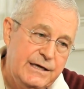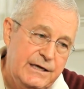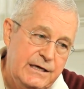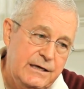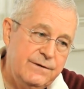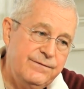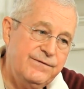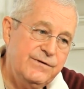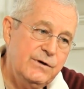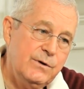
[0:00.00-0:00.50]

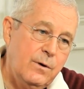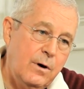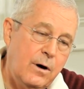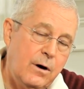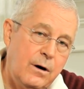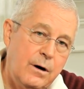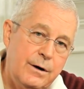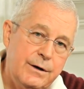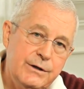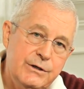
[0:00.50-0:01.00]
If you
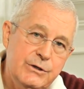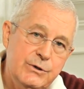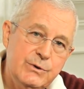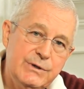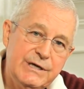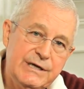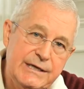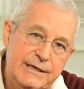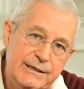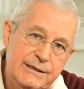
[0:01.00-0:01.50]
are, you
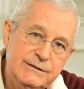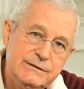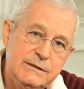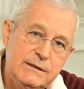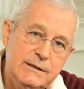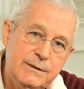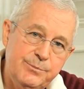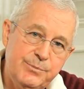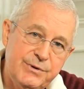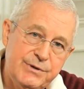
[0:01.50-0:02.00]
can
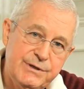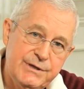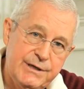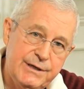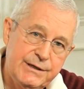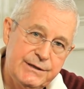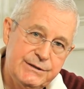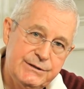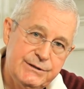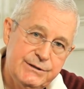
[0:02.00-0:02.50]
easily
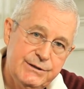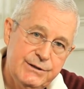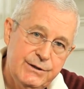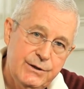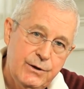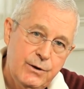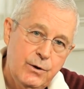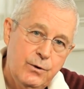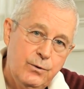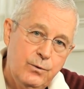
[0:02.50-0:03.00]
predict
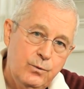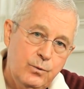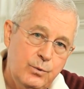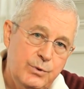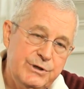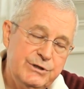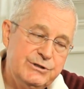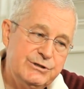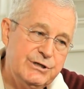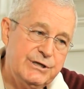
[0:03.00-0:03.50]

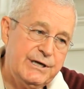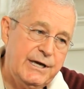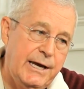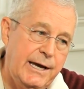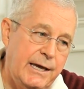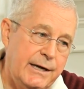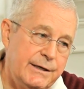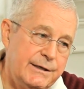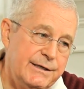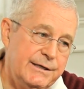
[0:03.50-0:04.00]
which
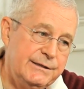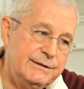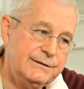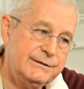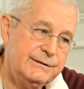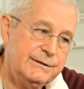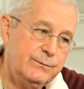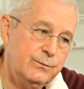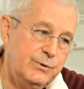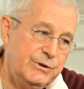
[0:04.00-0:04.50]

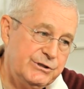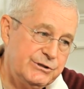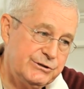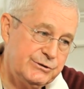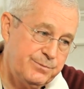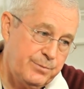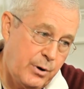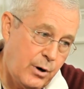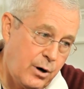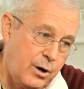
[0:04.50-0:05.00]
candidate,
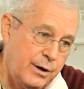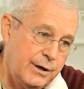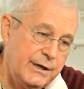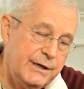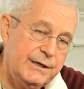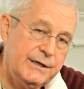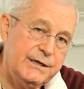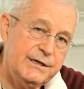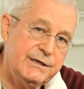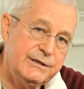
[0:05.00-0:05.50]
which
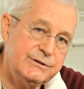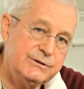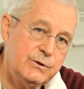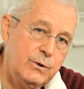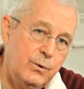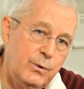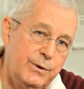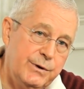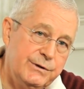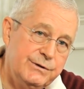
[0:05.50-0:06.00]
party is
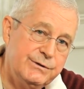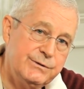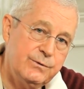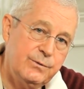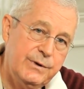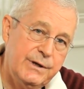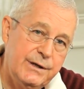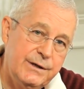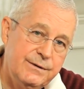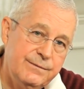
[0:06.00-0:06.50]
going to
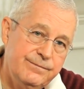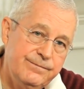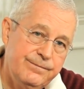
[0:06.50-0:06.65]
win.